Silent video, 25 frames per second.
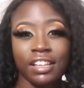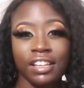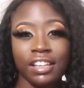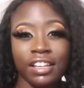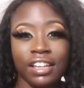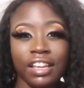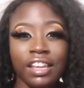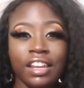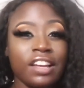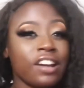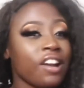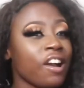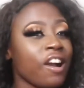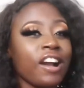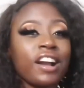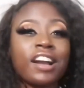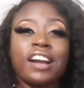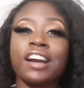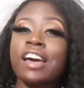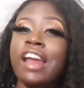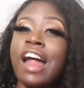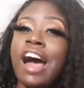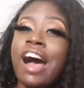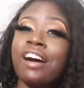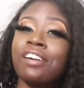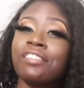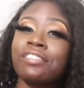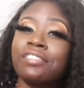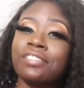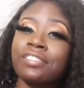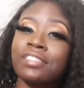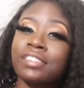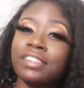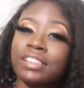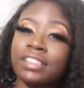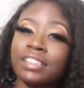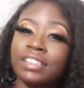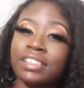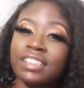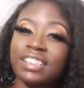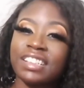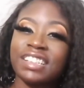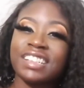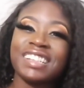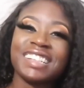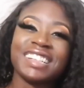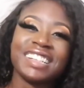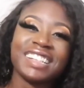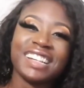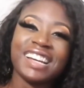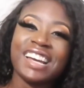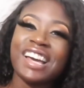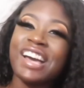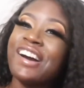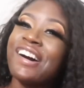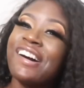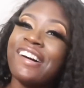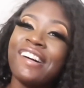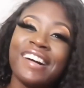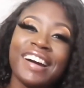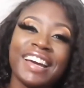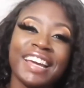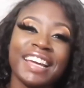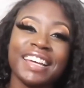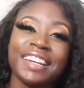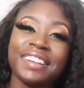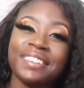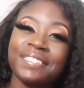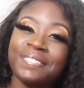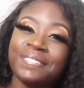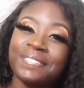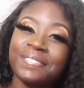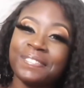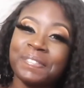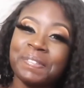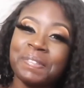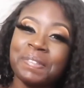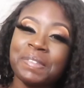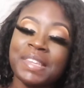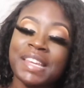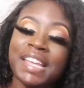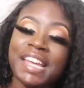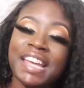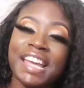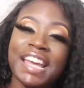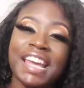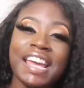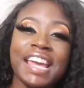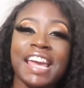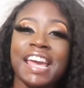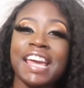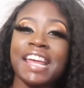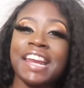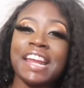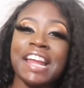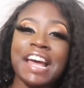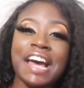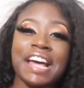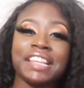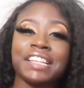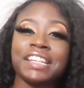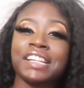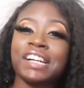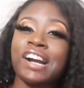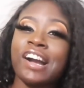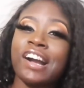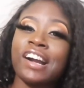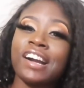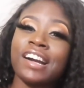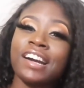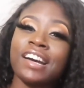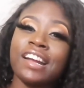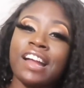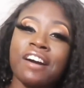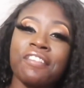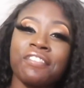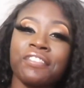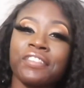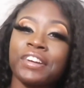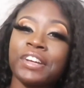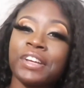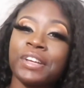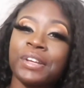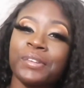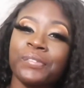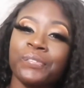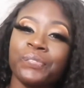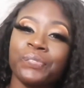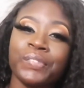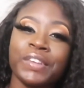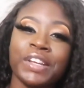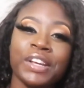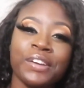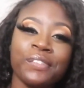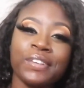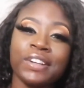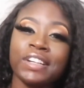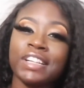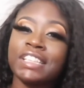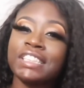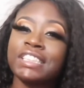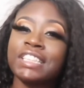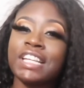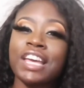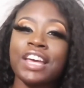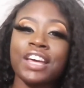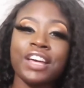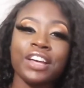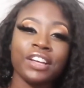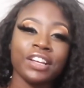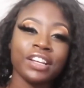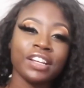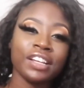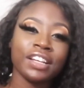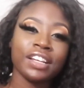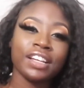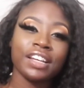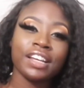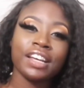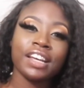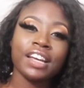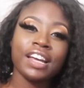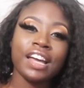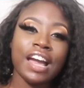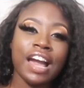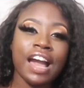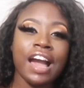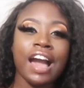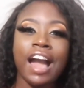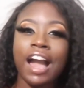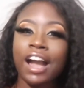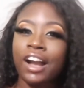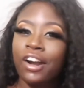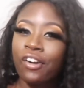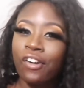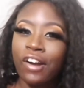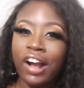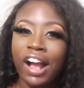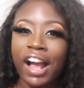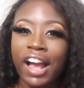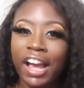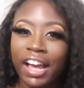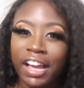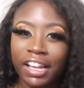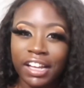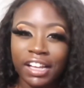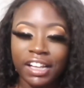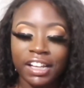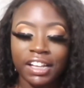and the car cut off on him. And then after the car cut off on him, he went to jail. I cried.